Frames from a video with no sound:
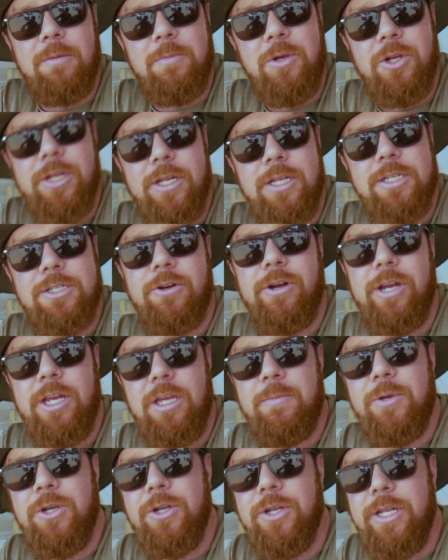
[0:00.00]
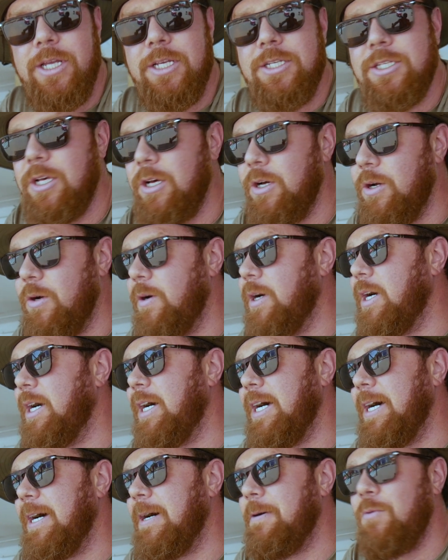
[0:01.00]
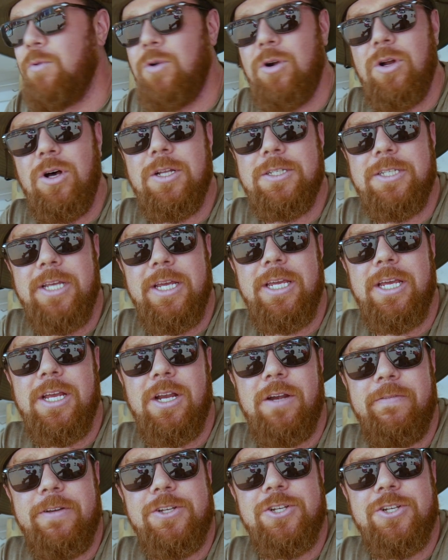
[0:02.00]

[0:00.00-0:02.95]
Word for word: community is a great community, so uh, we're all taking care of